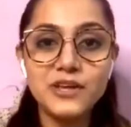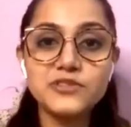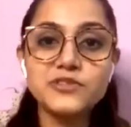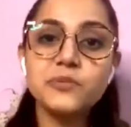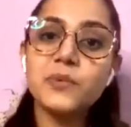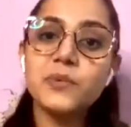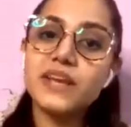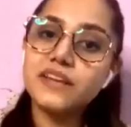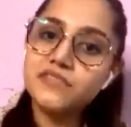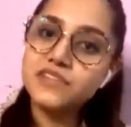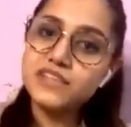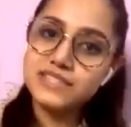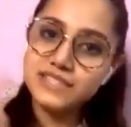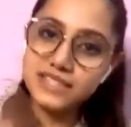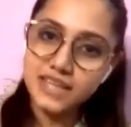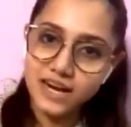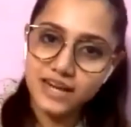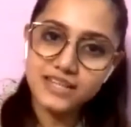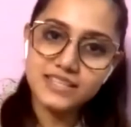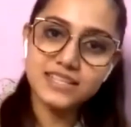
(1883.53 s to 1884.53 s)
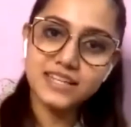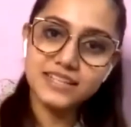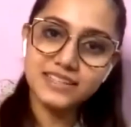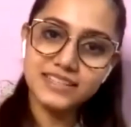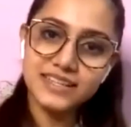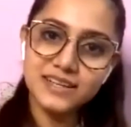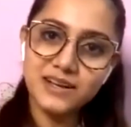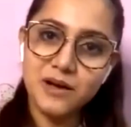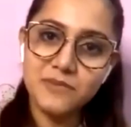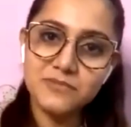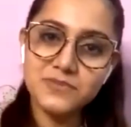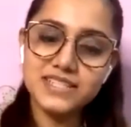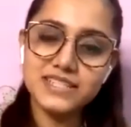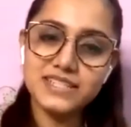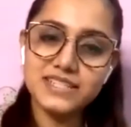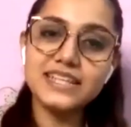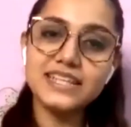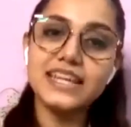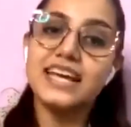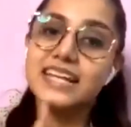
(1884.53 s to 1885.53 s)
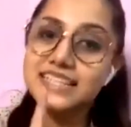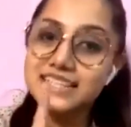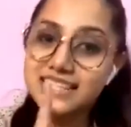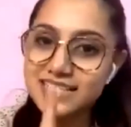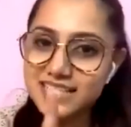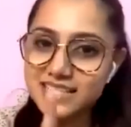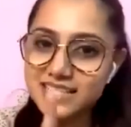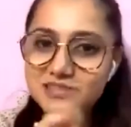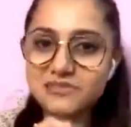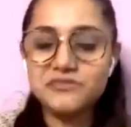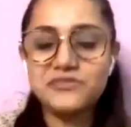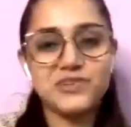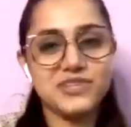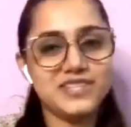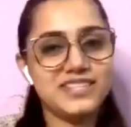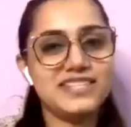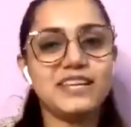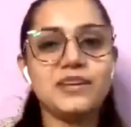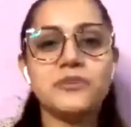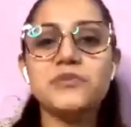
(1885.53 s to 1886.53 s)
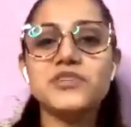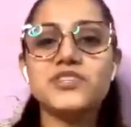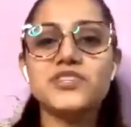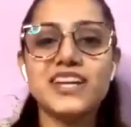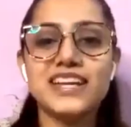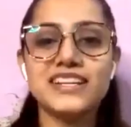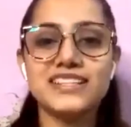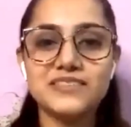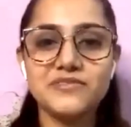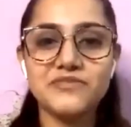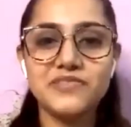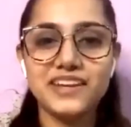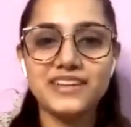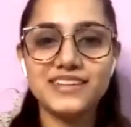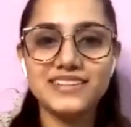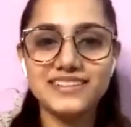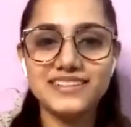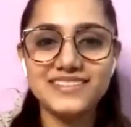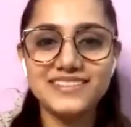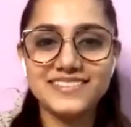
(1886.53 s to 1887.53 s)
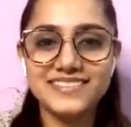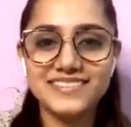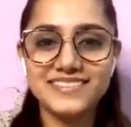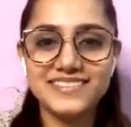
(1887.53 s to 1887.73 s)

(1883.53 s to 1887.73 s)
so whenever sade sati comes in this is the first thing which gets affected